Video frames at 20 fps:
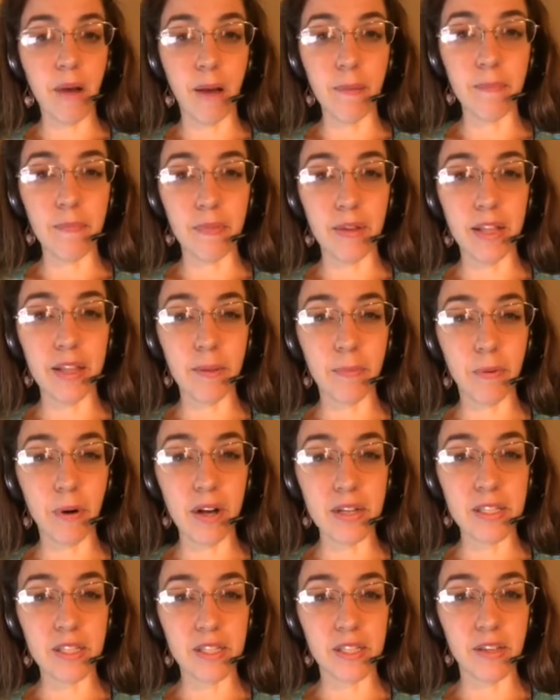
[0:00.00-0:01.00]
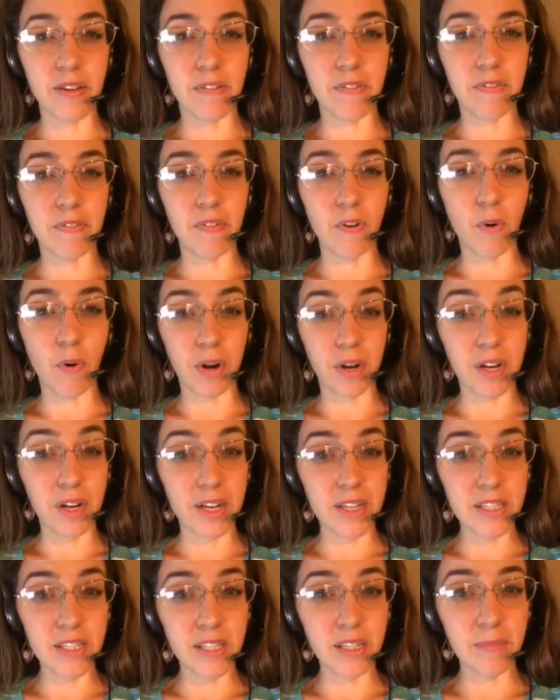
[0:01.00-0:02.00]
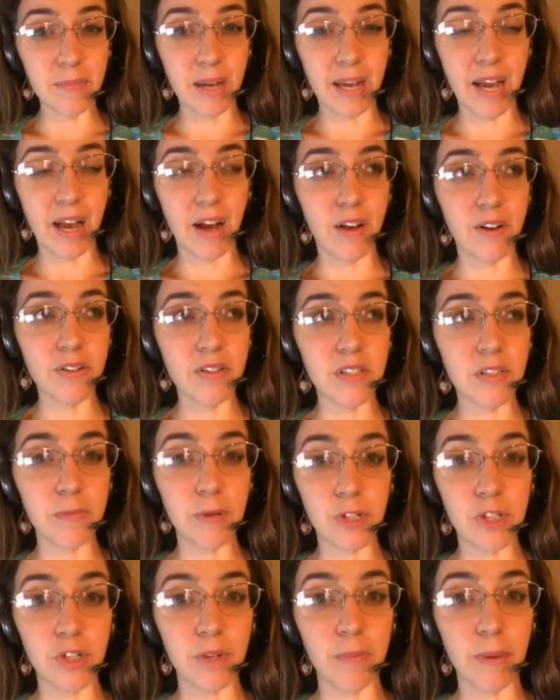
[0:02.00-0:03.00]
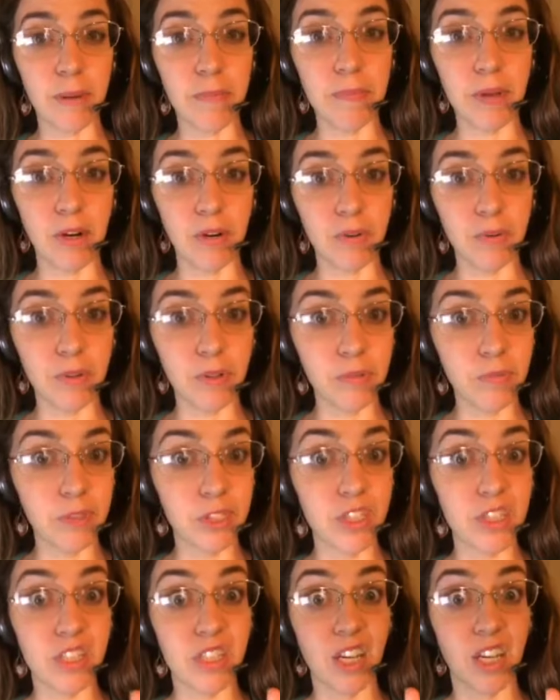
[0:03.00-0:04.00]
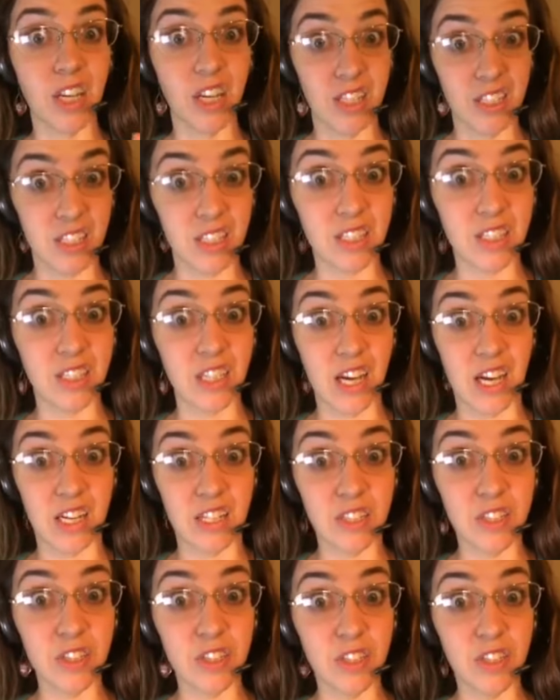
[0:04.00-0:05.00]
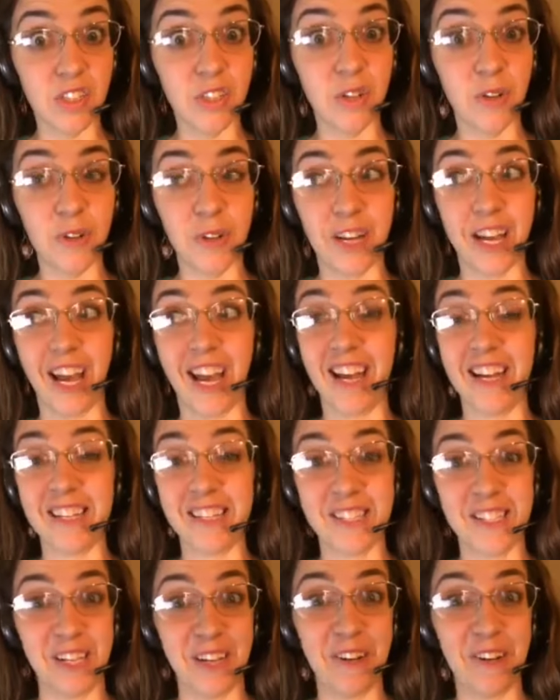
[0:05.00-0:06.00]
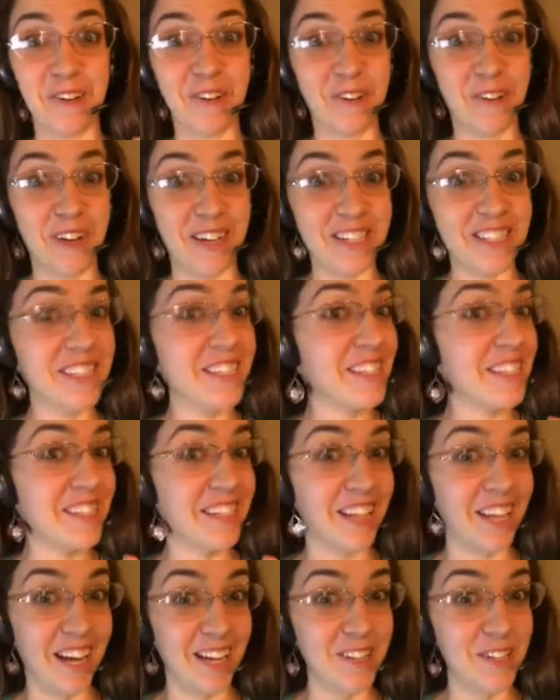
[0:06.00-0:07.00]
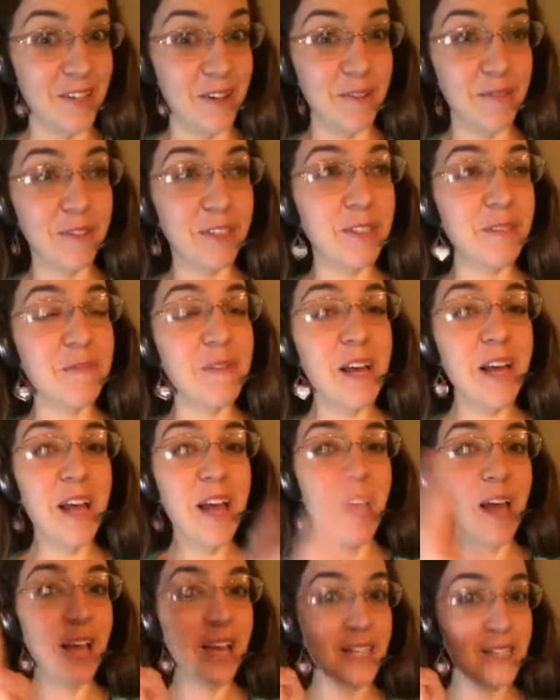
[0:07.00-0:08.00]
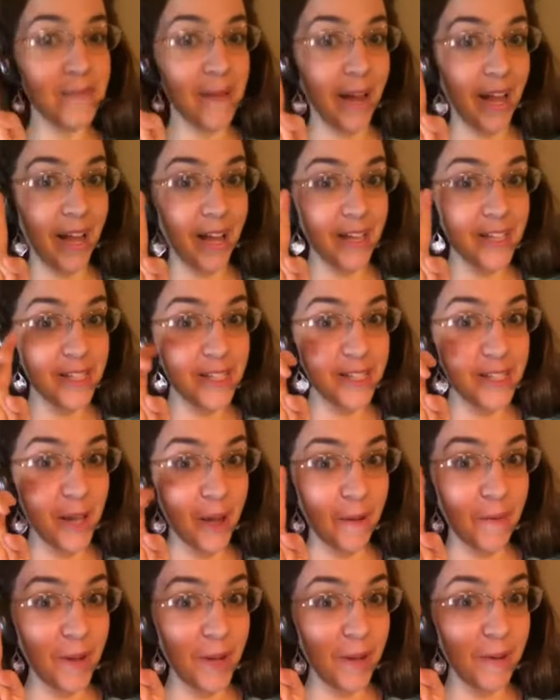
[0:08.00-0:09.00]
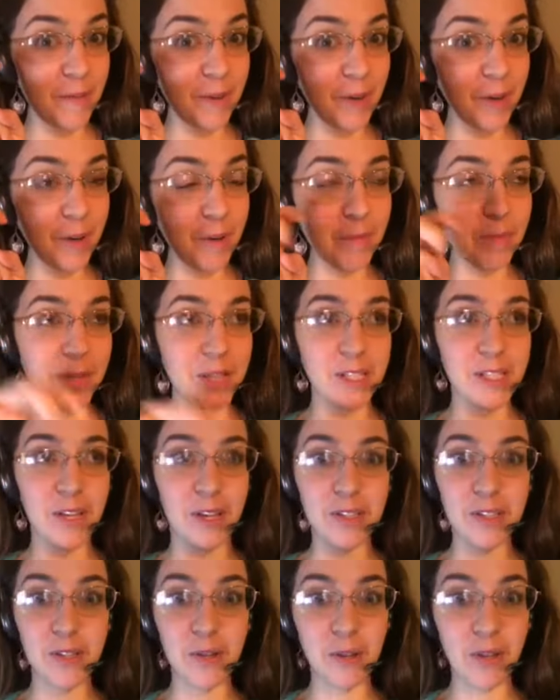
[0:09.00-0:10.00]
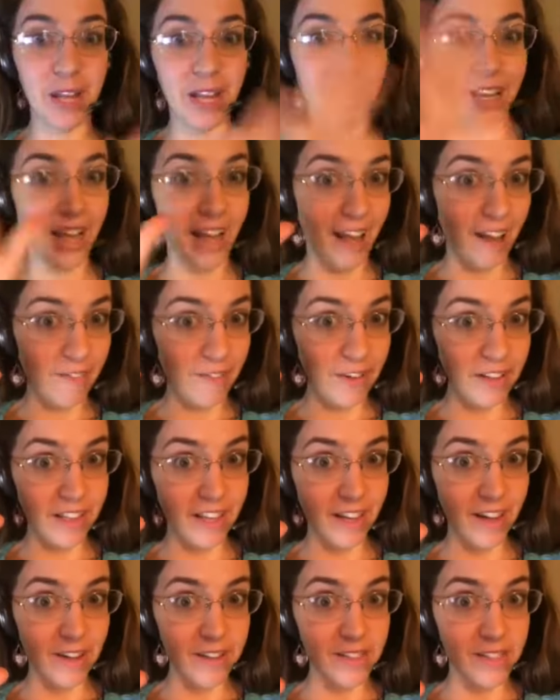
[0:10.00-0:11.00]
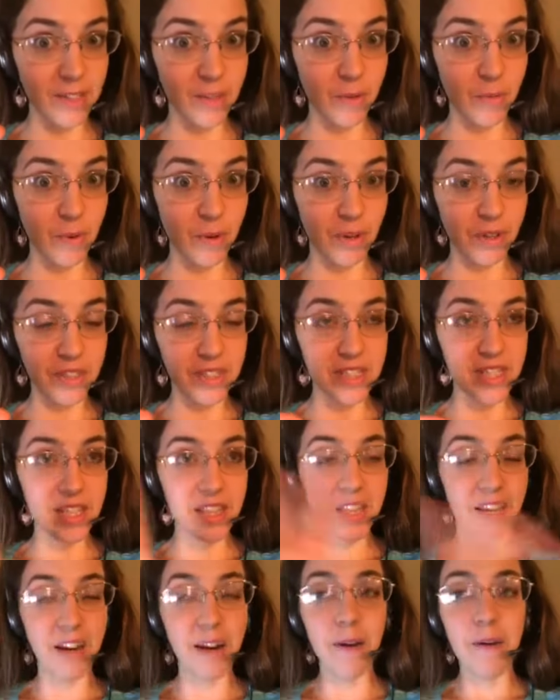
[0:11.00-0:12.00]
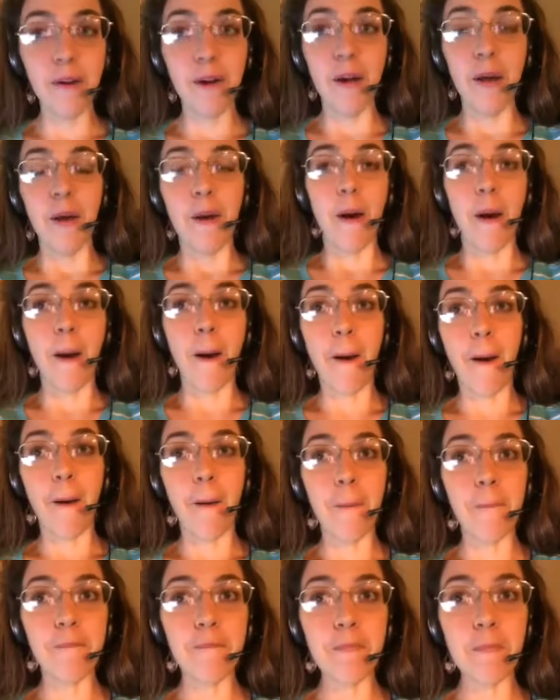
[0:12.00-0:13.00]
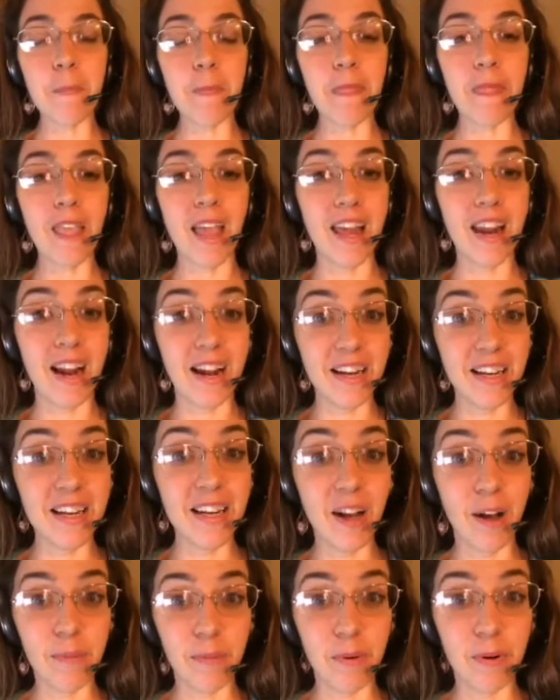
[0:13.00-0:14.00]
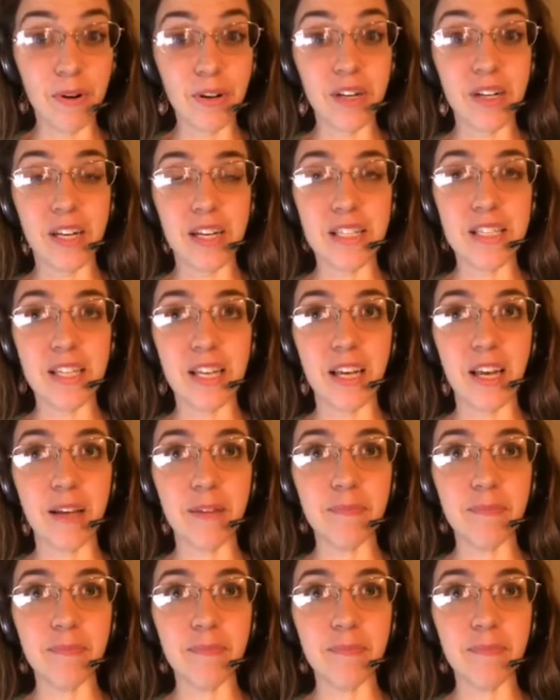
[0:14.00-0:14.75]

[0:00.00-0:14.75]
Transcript: in the process of organizing my house, especially my middle room, which is like a disaster. Okay, it's like crazy. It's the catch-all room. It's my sewing room, but it's also like everything else in the world is in there. And I need help organizing it.